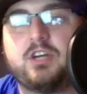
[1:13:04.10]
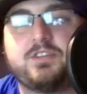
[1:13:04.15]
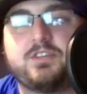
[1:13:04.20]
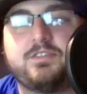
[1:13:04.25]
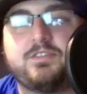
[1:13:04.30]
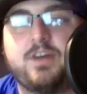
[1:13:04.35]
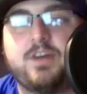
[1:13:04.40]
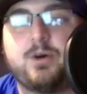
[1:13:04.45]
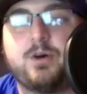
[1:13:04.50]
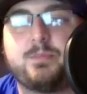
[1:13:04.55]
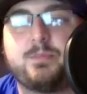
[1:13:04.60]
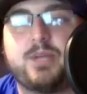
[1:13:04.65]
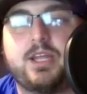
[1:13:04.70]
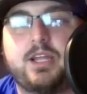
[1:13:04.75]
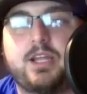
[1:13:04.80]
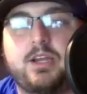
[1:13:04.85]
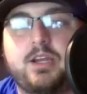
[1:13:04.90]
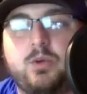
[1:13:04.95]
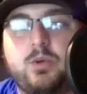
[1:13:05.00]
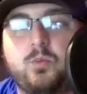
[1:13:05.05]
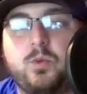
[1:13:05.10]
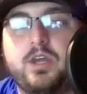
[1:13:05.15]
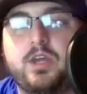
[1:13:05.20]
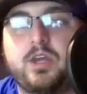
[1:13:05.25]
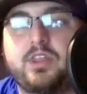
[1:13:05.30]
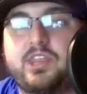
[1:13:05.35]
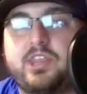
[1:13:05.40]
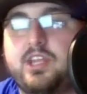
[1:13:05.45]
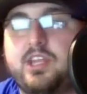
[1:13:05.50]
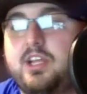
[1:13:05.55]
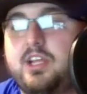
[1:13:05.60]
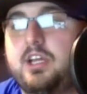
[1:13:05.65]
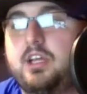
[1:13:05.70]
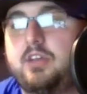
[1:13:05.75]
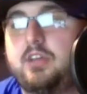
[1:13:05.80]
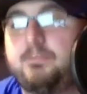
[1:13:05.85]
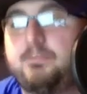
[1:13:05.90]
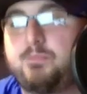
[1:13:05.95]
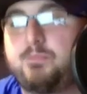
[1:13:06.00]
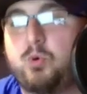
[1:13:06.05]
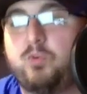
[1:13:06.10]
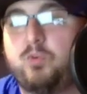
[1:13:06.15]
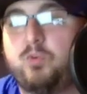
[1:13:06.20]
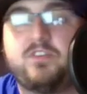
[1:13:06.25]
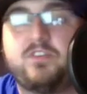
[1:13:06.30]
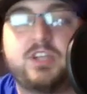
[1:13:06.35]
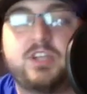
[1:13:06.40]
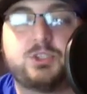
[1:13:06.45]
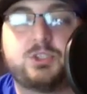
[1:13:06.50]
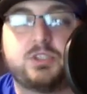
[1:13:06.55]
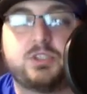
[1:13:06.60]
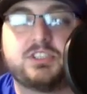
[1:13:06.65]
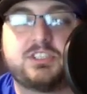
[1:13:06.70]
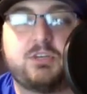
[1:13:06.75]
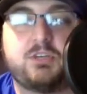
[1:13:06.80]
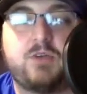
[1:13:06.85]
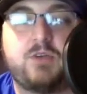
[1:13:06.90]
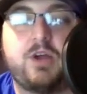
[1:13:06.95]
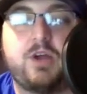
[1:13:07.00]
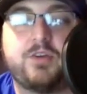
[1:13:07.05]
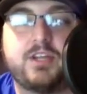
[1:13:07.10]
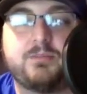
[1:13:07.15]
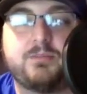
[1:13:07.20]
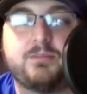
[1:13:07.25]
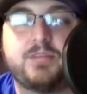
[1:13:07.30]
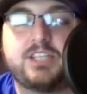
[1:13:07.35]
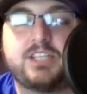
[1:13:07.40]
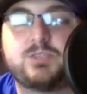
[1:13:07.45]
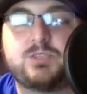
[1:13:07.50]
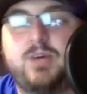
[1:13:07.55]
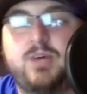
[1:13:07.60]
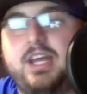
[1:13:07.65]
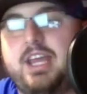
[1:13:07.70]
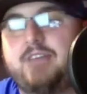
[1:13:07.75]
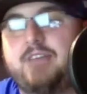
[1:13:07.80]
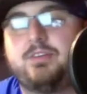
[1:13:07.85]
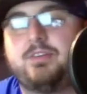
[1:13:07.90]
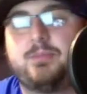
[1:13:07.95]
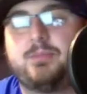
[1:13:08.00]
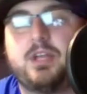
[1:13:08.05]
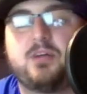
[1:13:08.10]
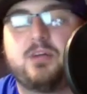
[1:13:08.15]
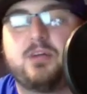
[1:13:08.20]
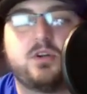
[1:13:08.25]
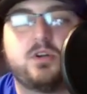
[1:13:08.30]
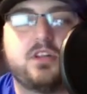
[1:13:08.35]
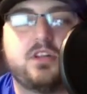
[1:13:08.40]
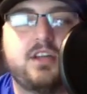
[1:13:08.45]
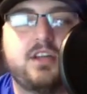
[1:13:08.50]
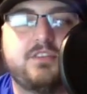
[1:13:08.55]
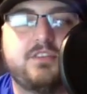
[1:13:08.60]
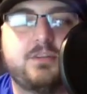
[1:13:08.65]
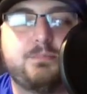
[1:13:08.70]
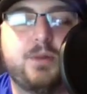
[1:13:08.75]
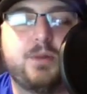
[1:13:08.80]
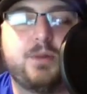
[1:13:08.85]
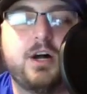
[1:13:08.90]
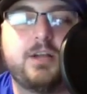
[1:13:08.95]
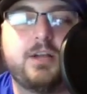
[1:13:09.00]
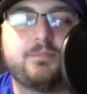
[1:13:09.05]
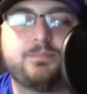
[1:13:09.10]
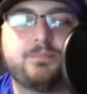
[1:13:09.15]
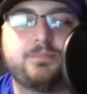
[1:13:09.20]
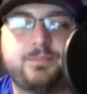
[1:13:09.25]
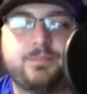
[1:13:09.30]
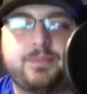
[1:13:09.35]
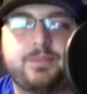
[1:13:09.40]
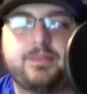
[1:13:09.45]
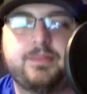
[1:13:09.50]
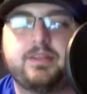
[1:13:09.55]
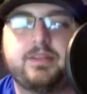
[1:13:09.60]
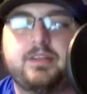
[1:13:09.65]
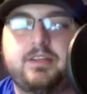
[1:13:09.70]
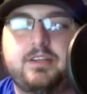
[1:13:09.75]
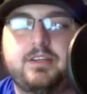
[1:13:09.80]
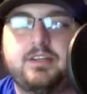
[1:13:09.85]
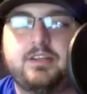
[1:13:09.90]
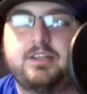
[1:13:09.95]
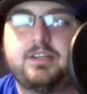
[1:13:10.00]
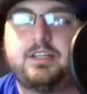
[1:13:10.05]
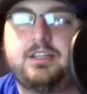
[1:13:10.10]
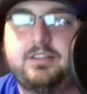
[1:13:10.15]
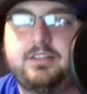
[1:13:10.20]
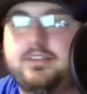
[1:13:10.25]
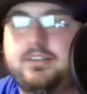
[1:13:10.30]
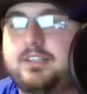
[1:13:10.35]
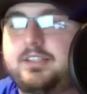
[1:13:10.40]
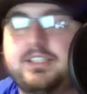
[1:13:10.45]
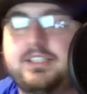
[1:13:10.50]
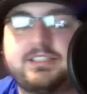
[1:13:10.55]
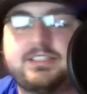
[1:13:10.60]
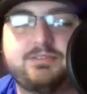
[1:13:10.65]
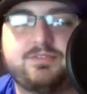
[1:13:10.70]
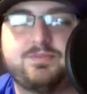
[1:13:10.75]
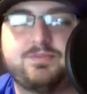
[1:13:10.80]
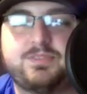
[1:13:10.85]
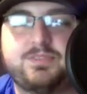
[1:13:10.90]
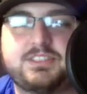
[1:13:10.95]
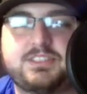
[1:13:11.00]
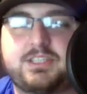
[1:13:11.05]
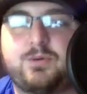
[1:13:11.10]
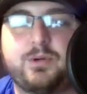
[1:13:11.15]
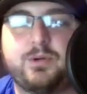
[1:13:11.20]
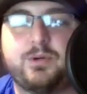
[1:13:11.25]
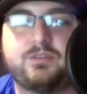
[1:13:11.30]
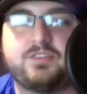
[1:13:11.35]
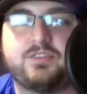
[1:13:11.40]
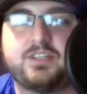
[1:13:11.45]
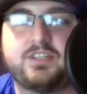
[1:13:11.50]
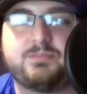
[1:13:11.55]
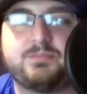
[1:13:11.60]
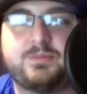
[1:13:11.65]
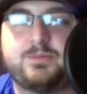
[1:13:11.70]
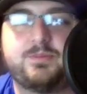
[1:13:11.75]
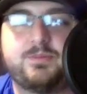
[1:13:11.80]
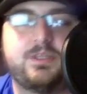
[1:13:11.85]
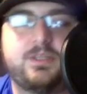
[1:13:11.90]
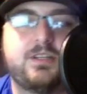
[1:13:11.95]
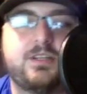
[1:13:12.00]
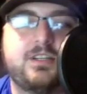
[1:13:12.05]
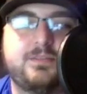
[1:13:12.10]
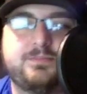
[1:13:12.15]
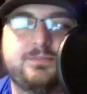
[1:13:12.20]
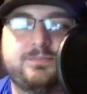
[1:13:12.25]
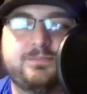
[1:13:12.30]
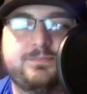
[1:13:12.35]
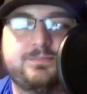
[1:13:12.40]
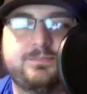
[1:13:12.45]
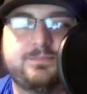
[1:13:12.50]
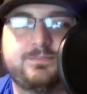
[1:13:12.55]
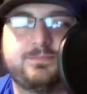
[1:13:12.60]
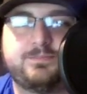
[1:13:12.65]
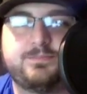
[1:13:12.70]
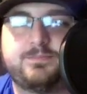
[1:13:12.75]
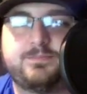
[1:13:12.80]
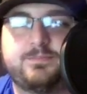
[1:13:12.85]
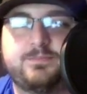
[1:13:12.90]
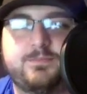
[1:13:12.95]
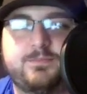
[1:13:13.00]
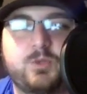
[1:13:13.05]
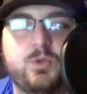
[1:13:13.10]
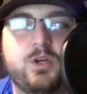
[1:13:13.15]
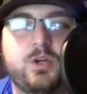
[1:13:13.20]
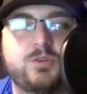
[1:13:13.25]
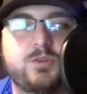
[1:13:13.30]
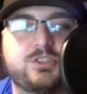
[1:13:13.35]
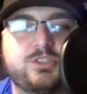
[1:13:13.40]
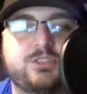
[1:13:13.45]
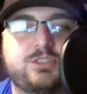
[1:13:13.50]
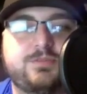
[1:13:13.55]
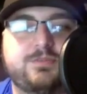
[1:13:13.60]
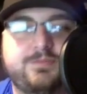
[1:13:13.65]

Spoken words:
developing with proven veterans around him. That's why I have him at number 11. But it's a coin flip. Who knows?